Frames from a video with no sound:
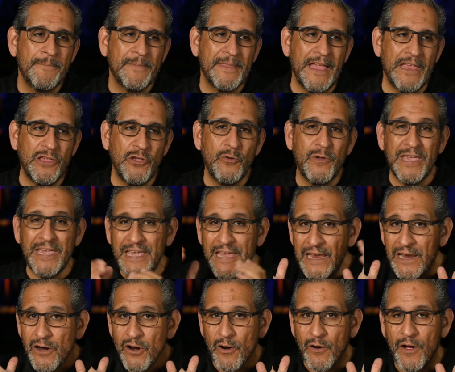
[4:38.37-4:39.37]
that you
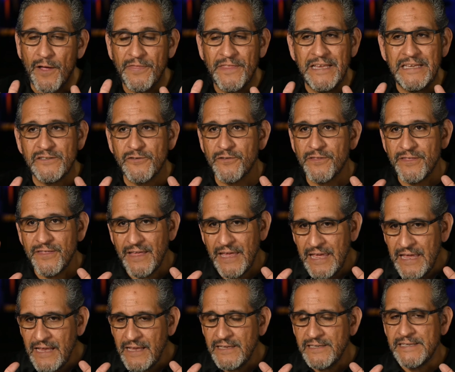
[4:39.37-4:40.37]
hear. These are
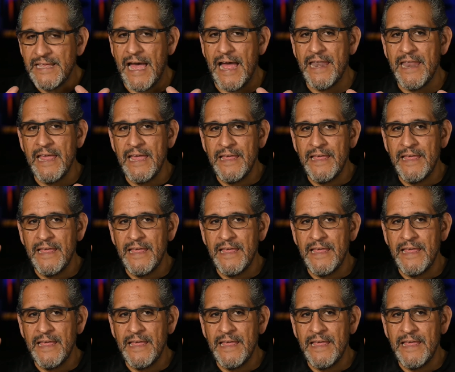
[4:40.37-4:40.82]
things that